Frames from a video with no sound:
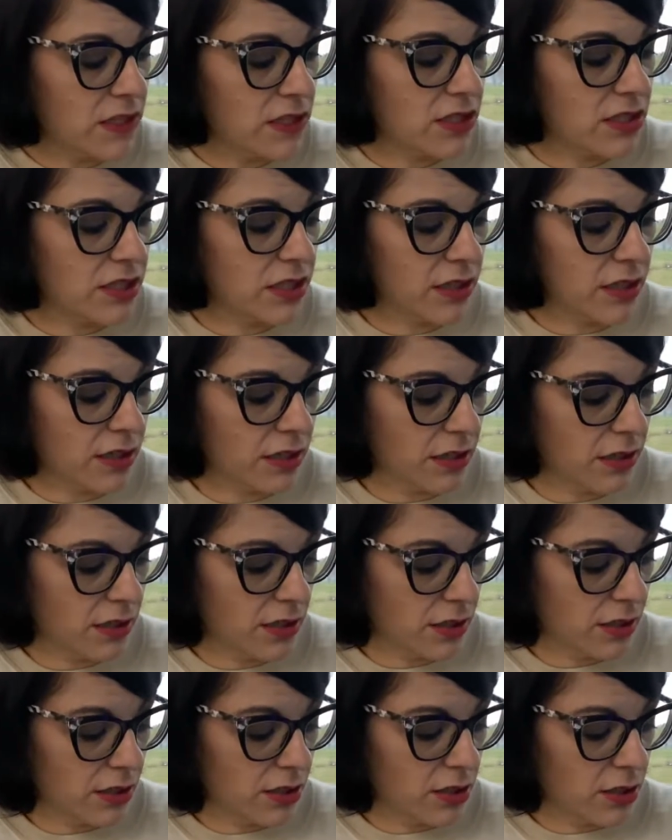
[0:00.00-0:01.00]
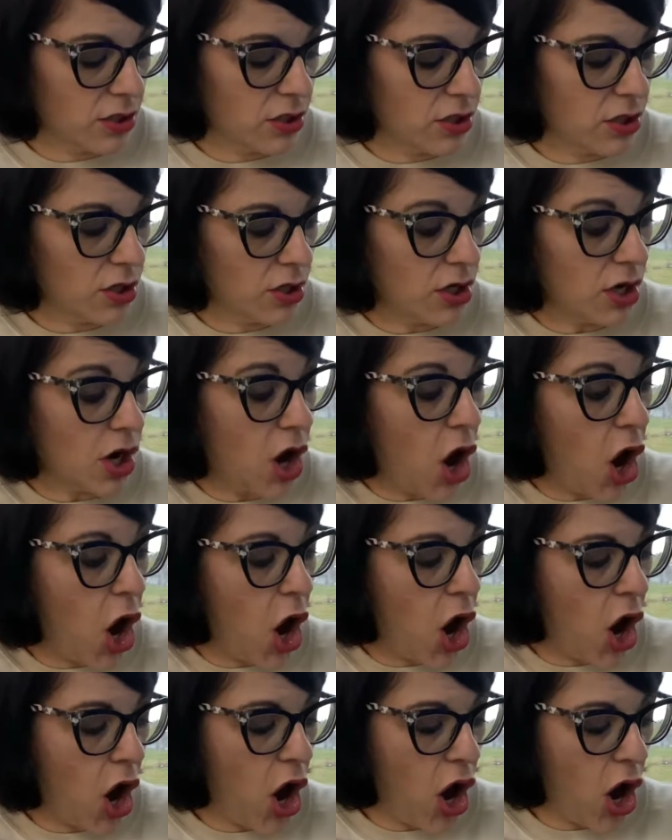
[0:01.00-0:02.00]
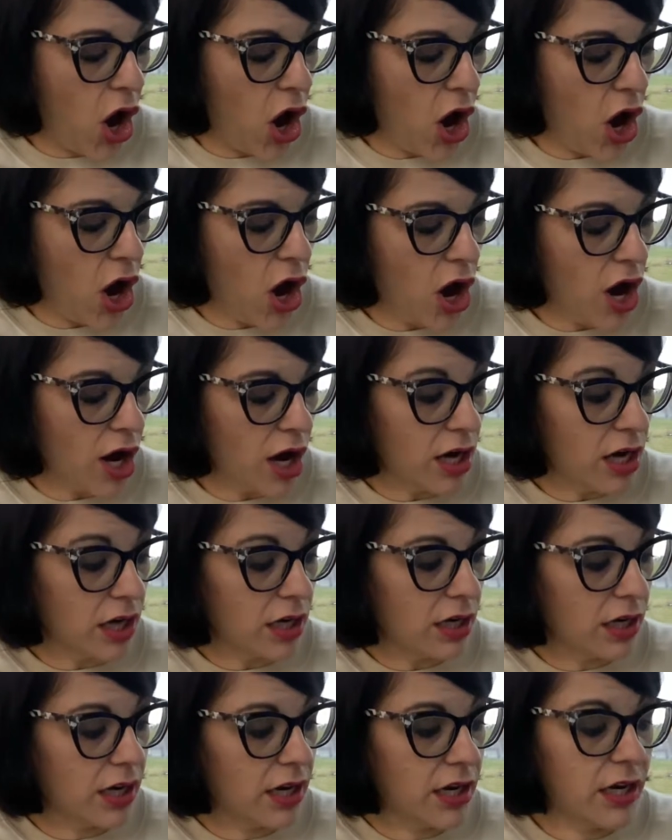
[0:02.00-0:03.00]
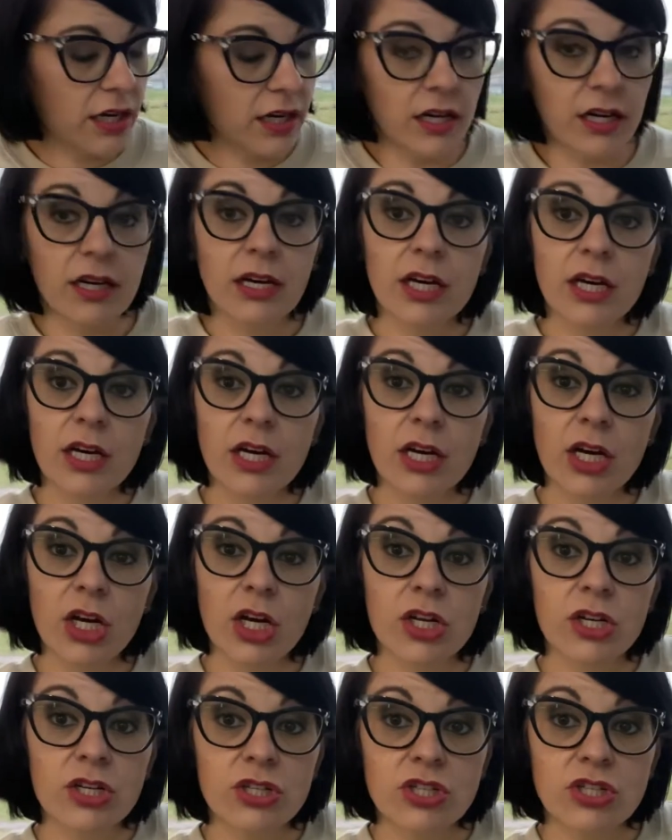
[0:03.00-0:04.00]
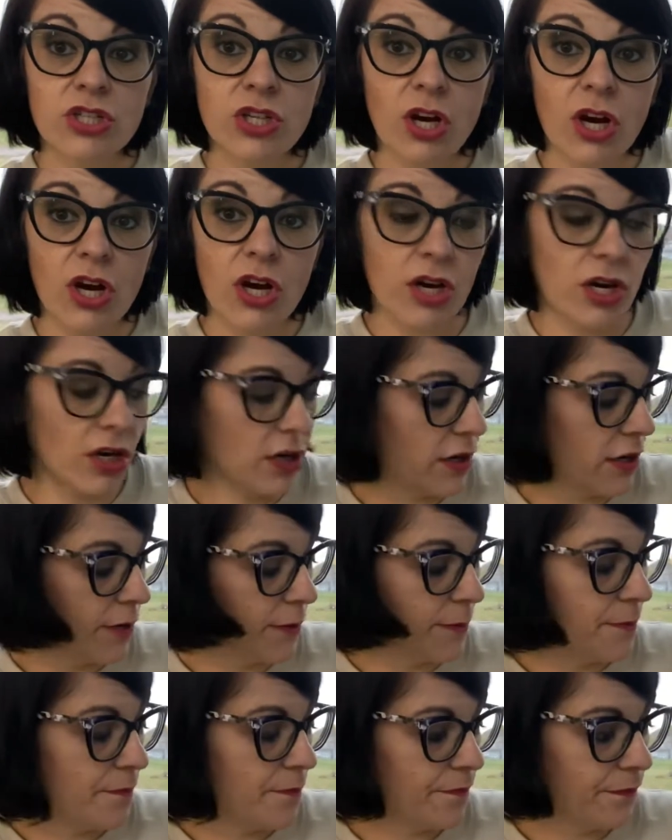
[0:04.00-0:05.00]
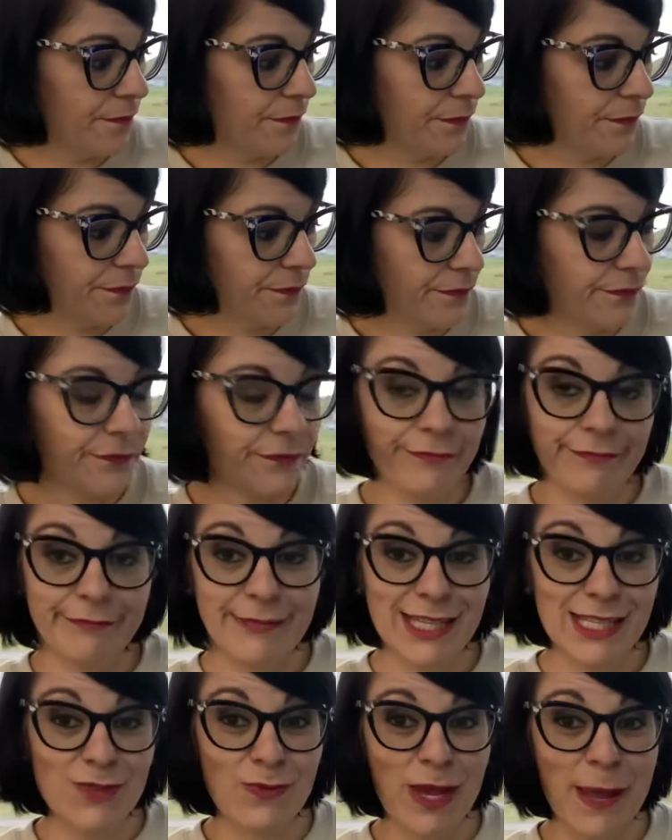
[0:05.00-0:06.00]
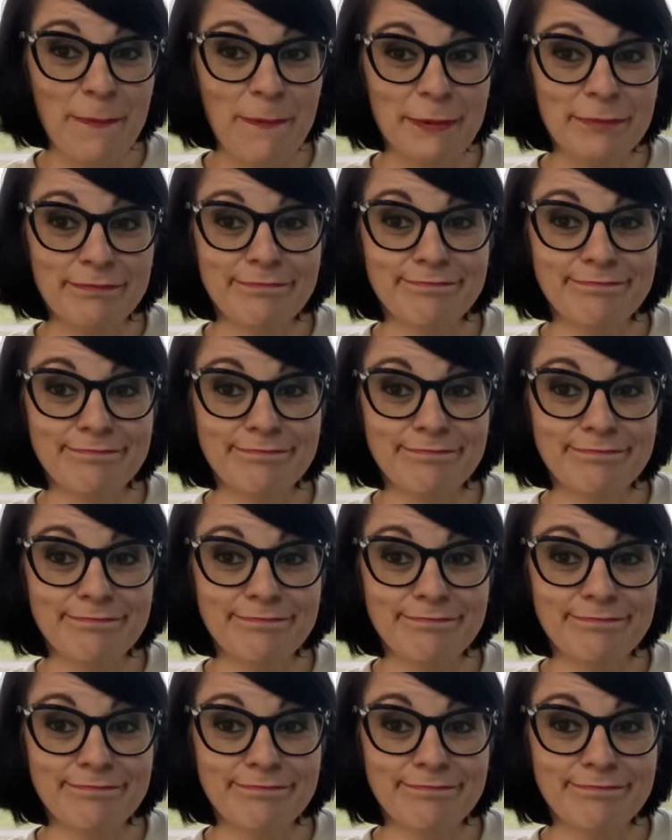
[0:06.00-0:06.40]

D, aw, g, dog. Sweep.